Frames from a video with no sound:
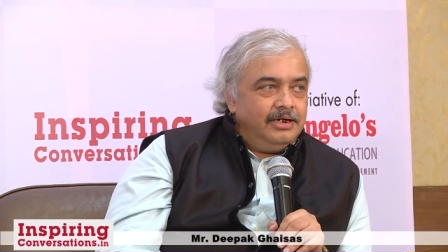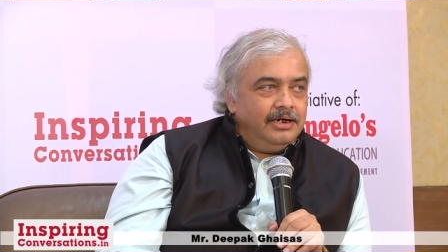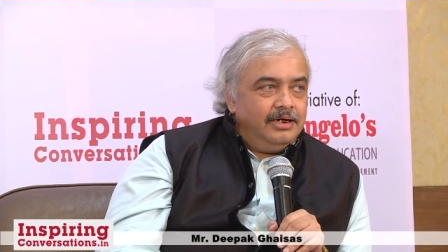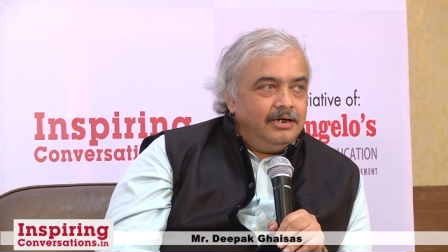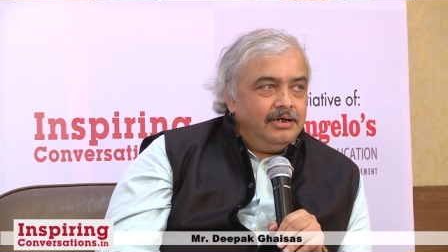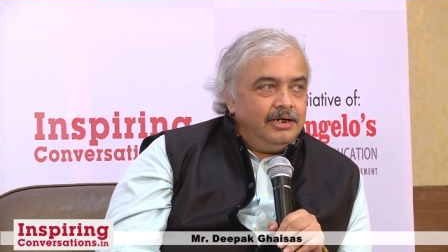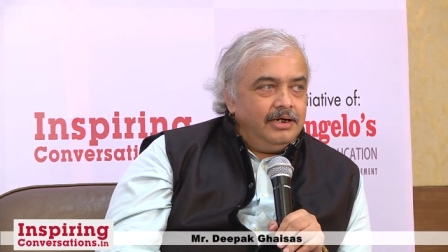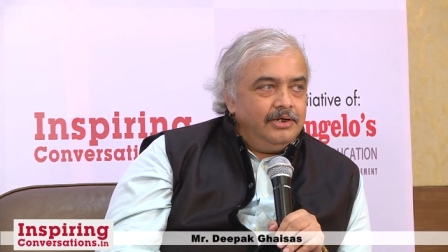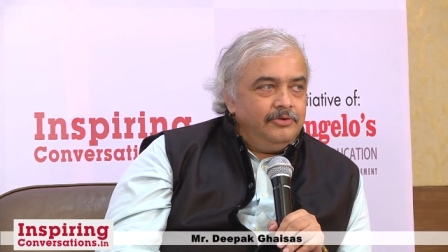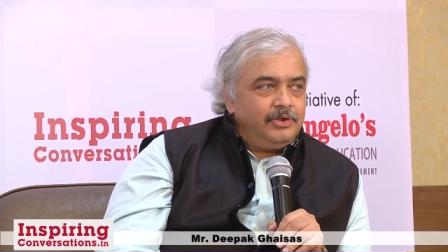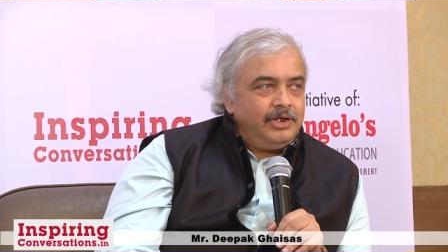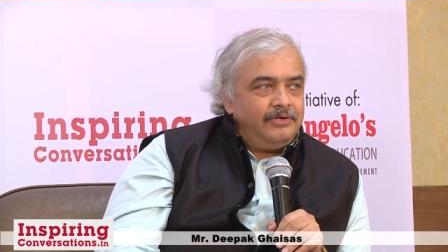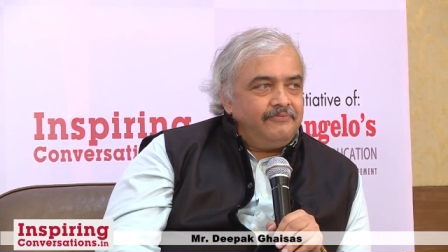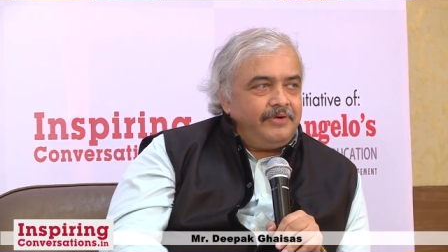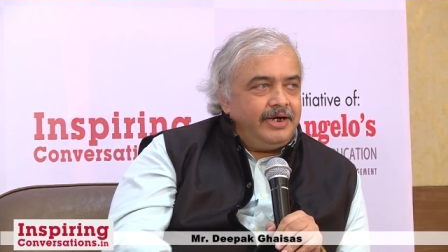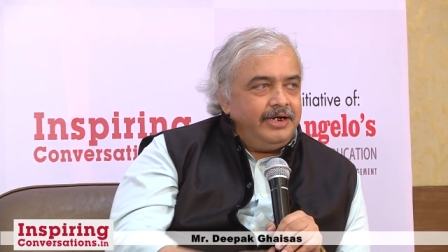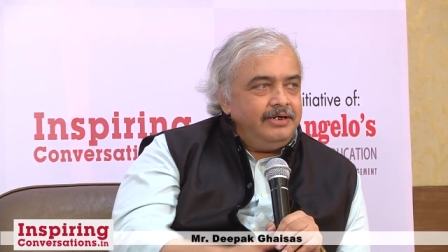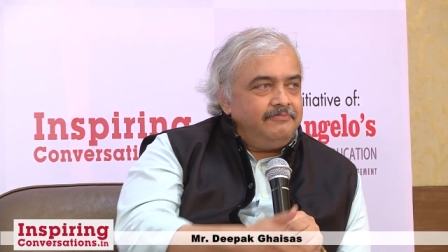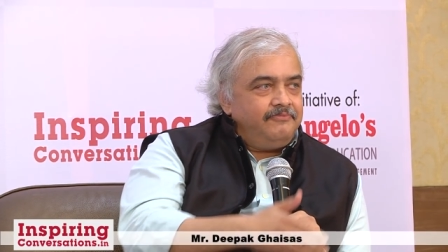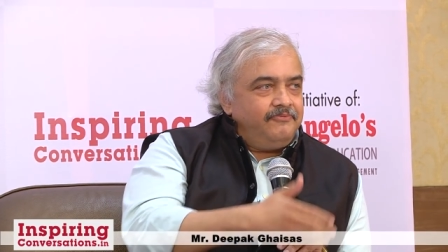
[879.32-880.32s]
and you can
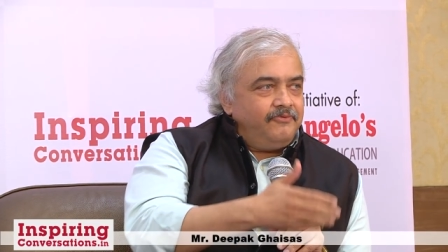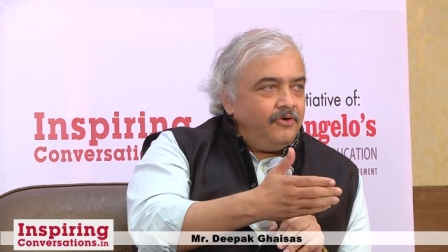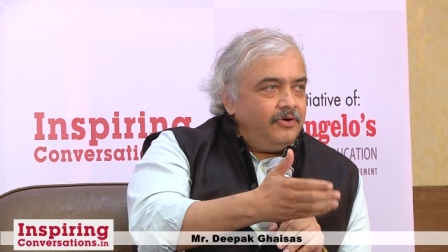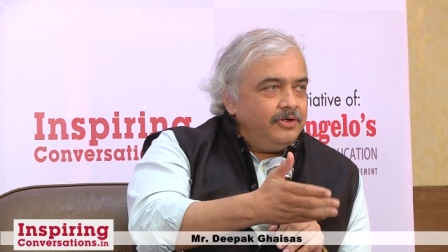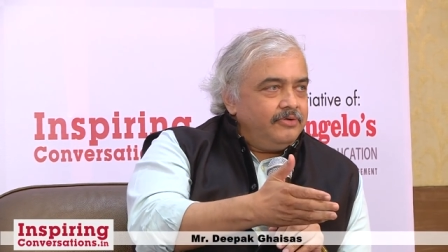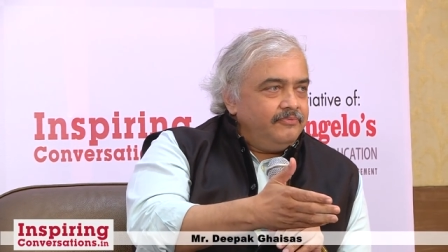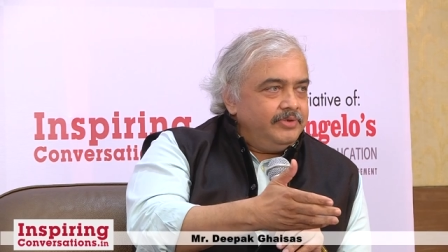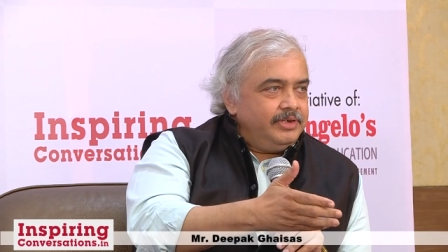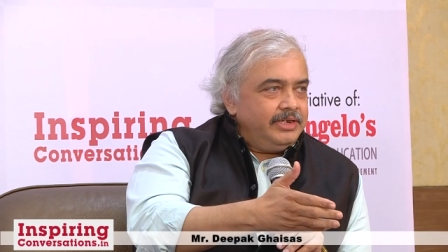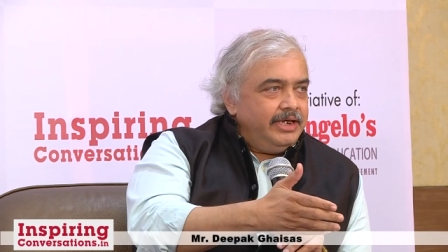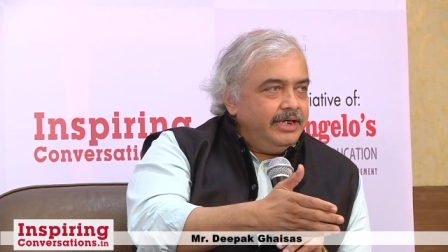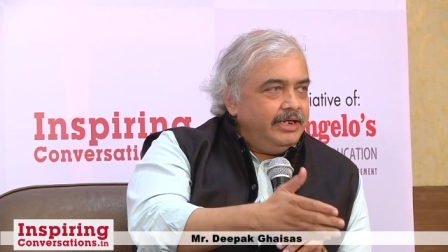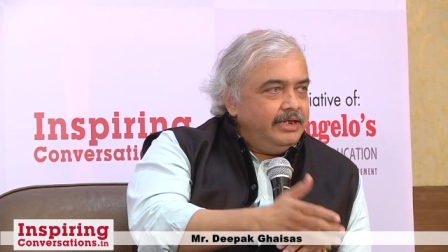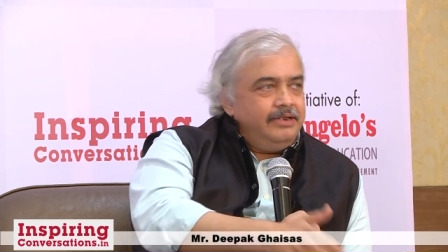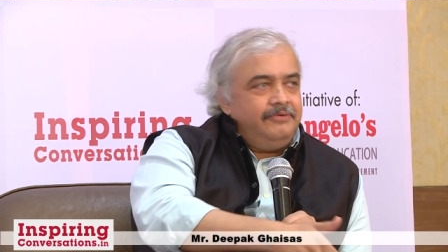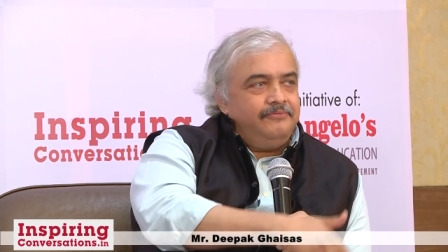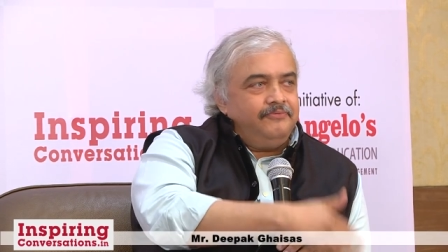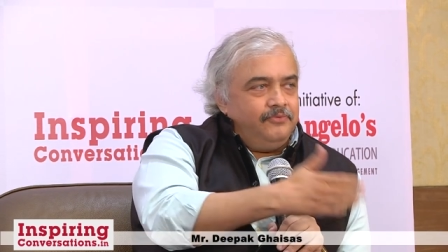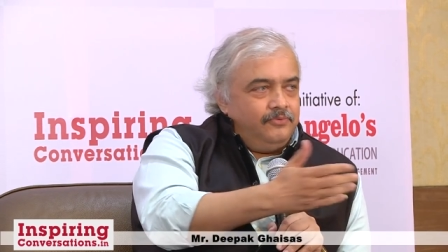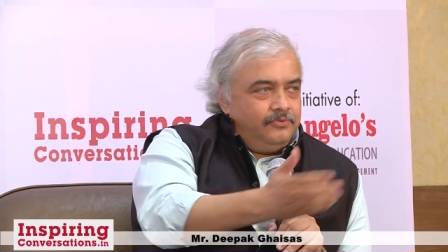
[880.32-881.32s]
find fault with
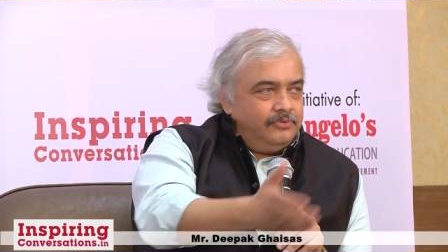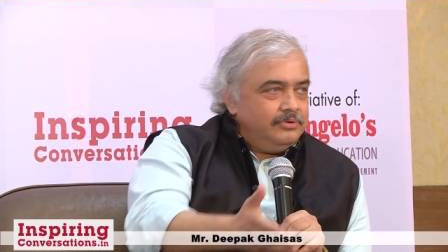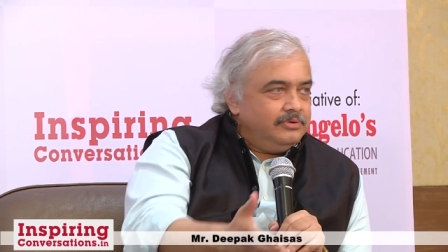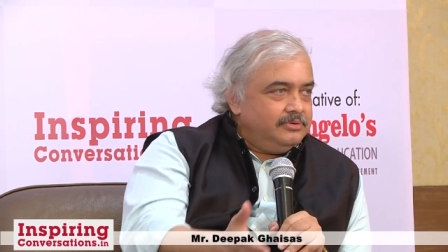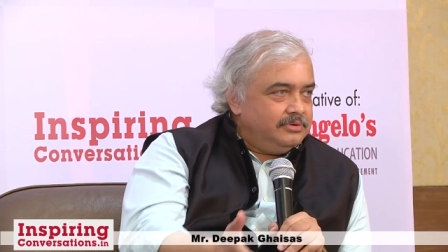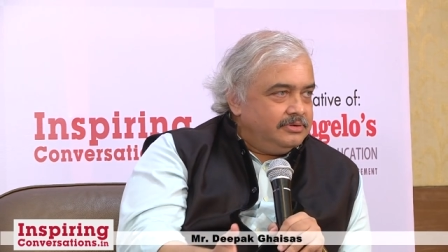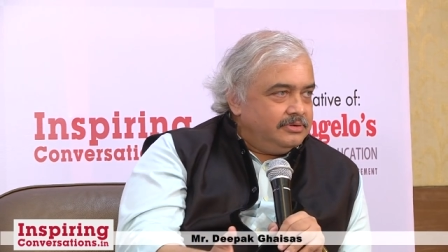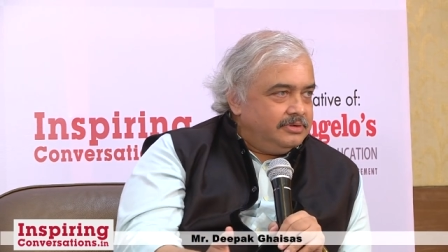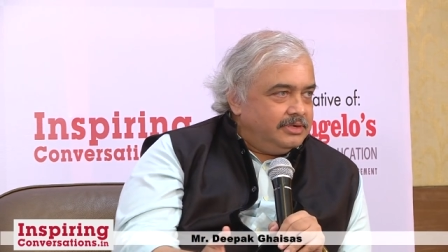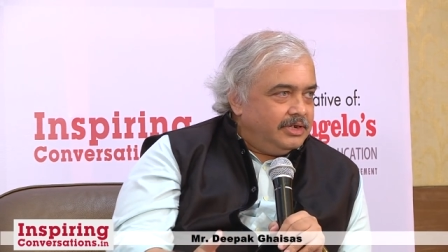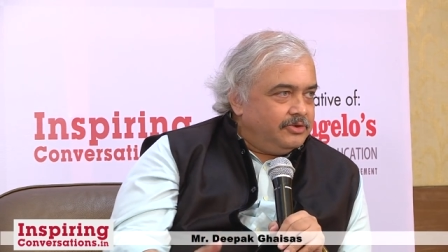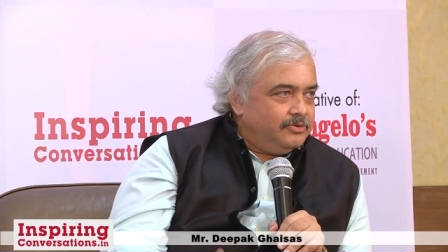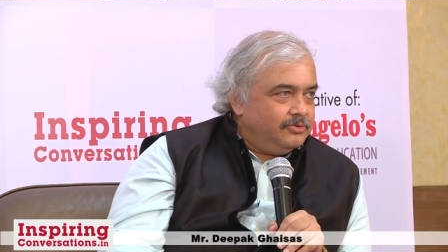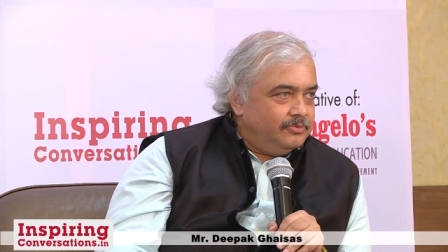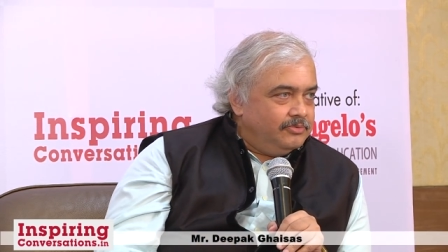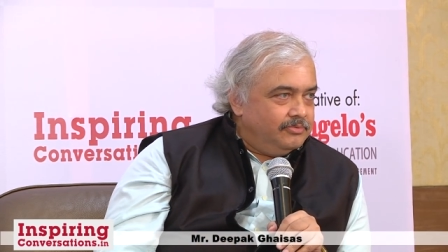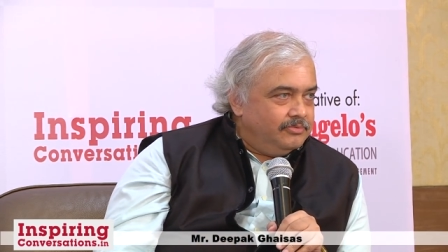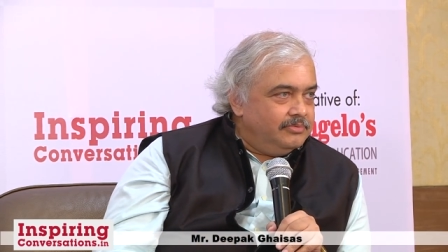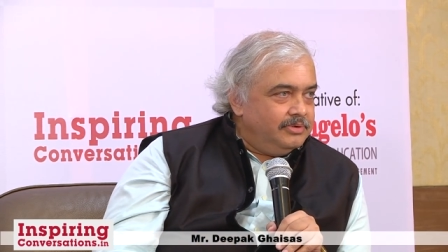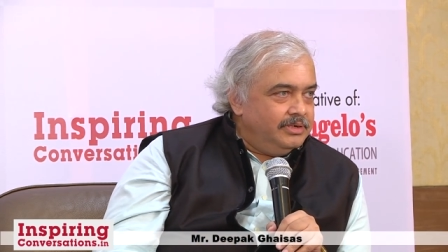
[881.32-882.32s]
any food that
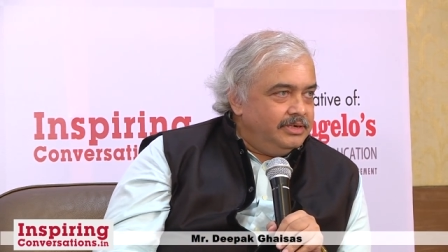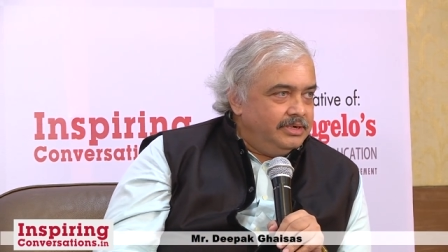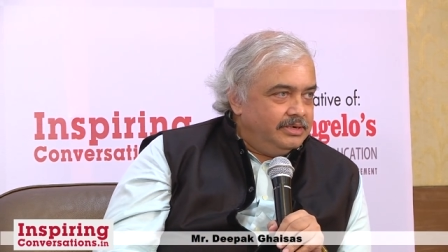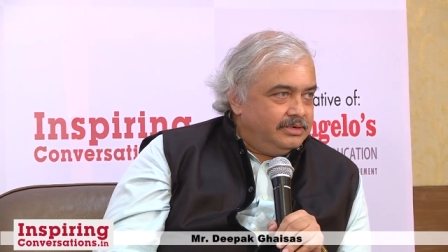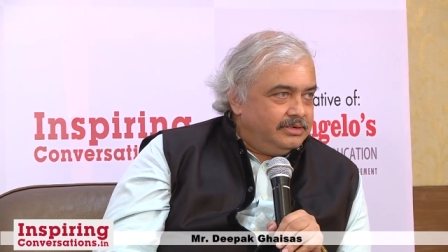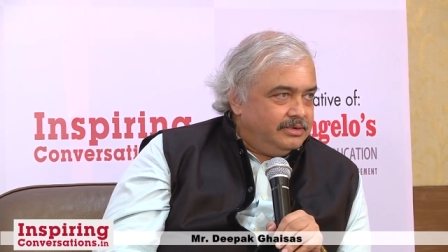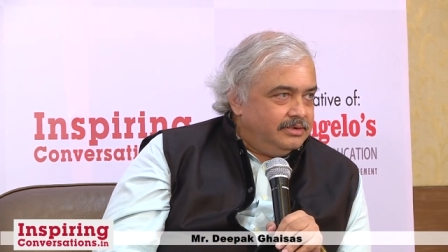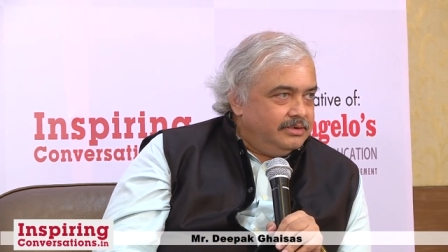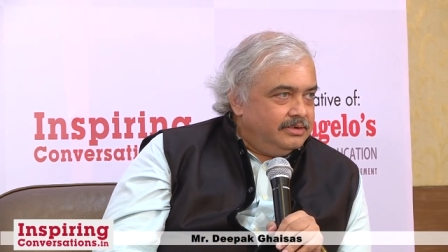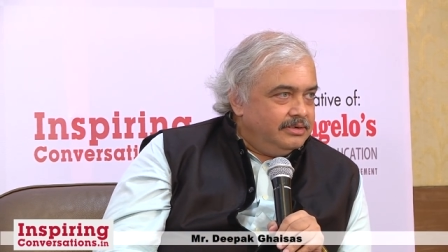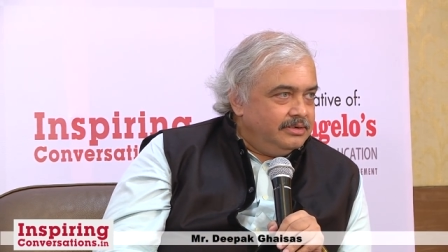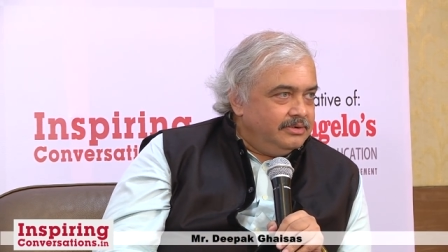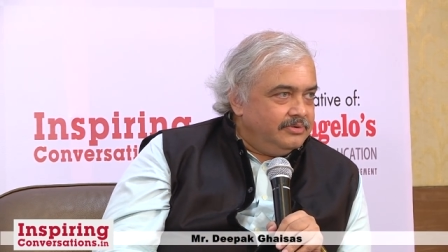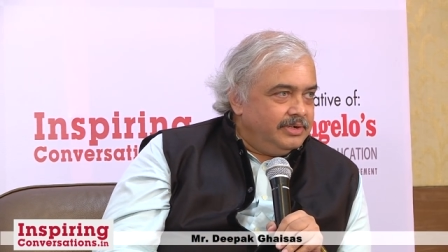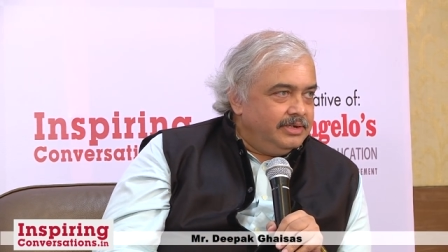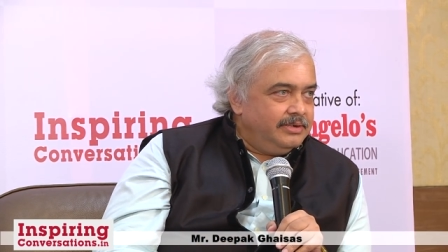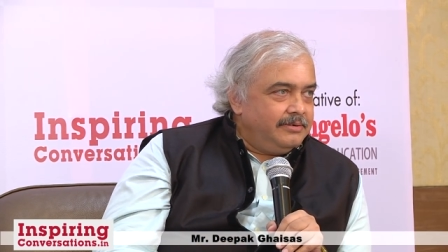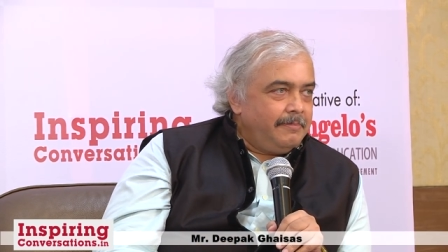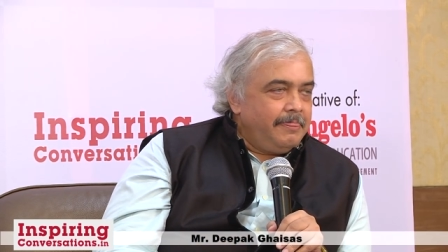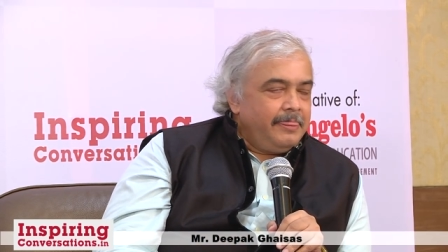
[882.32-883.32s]
you eat,
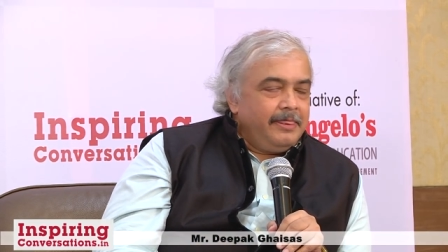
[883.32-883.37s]
right?